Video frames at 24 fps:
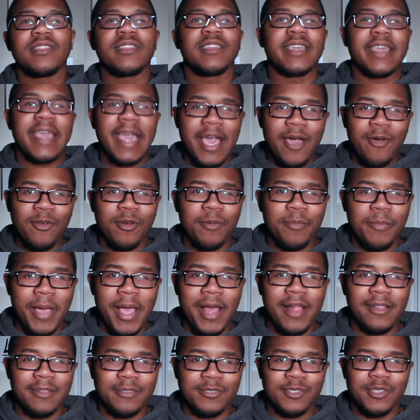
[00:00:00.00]
the
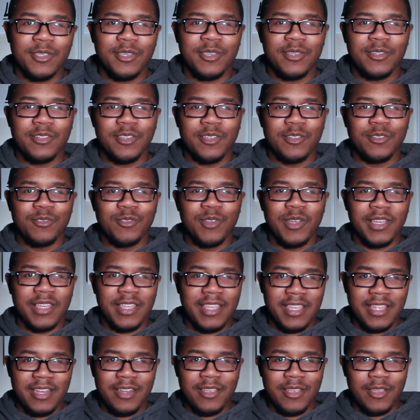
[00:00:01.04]
counterbalancing,
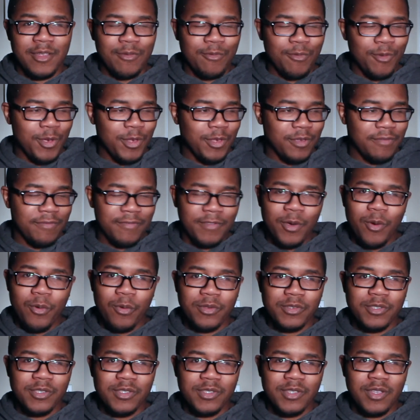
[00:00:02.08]
it really
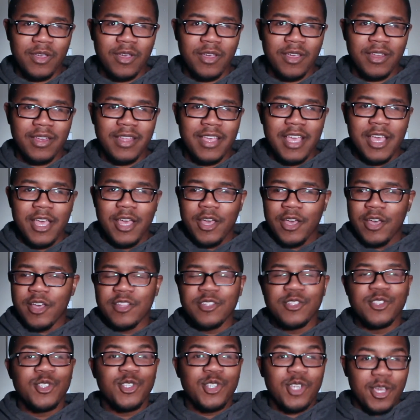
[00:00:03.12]
focuses on
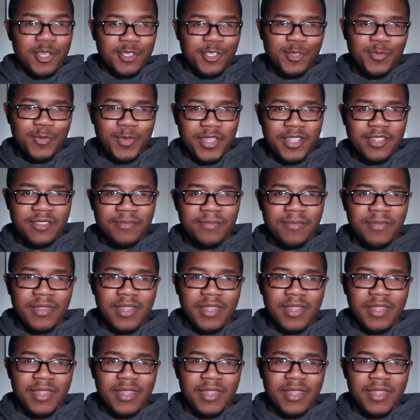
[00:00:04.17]
adjustment